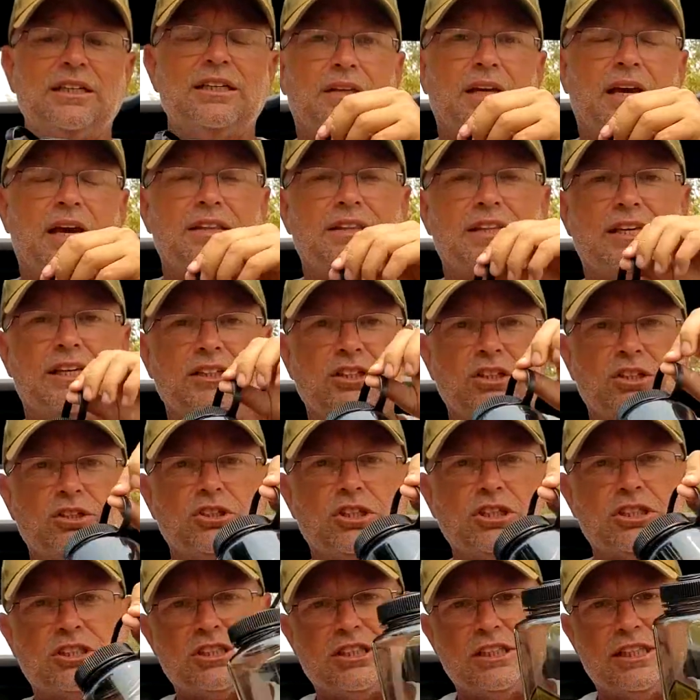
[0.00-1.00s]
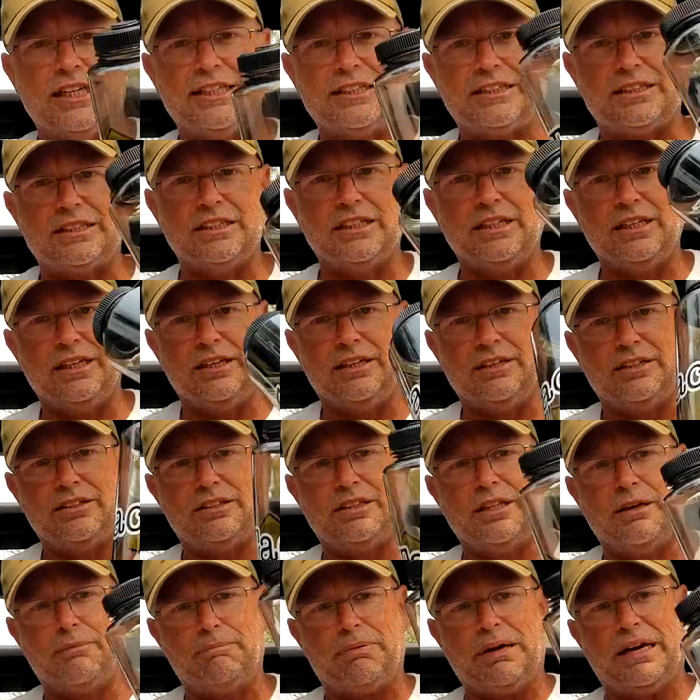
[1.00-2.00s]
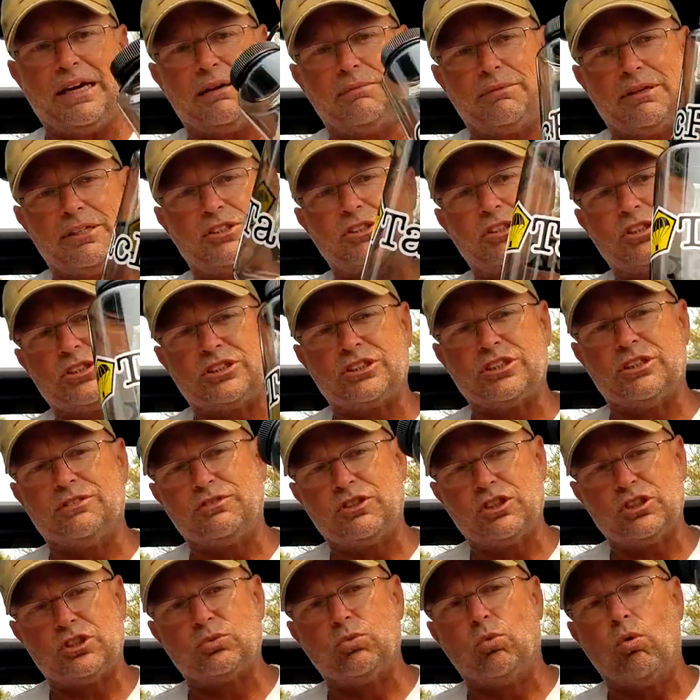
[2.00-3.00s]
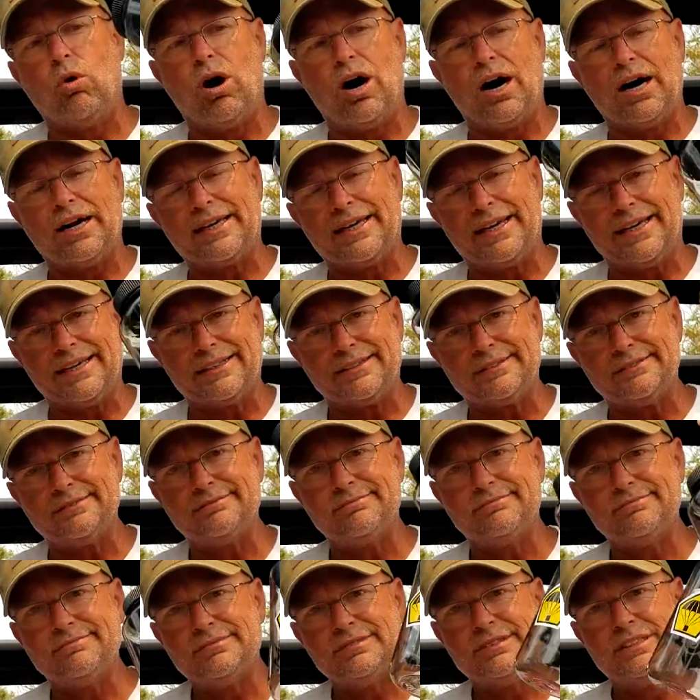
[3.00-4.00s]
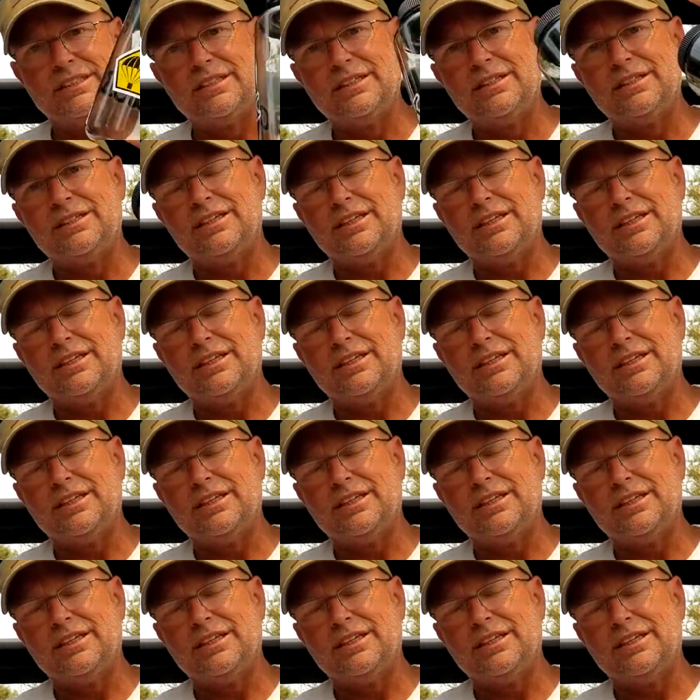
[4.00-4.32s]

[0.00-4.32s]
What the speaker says: and then you just let the biometrics of just walking,